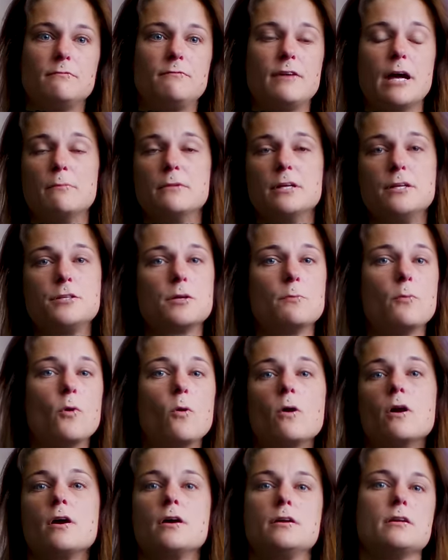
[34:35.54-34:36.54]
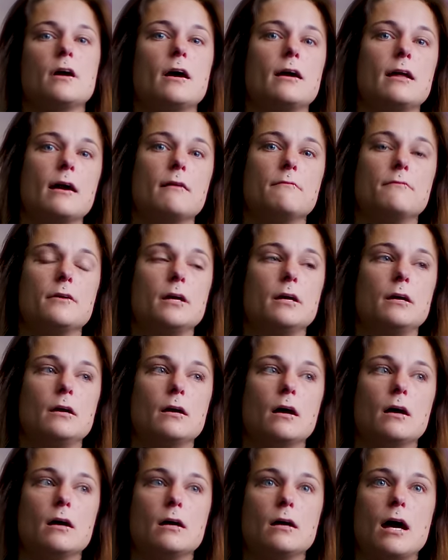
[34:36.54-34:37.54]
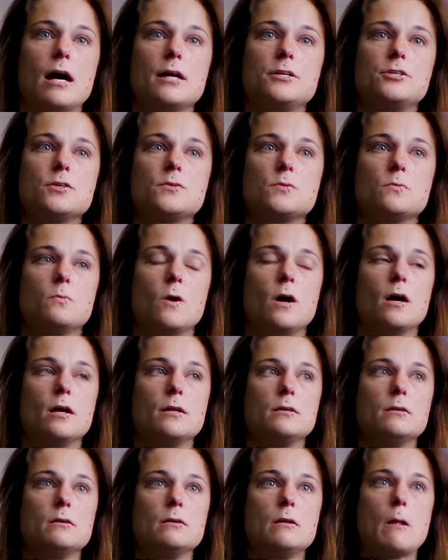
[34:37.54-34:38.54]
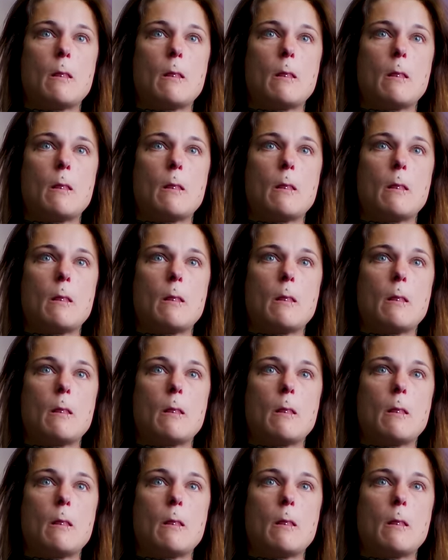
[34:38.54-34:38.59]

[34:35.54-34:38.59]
family support, not having, I just want.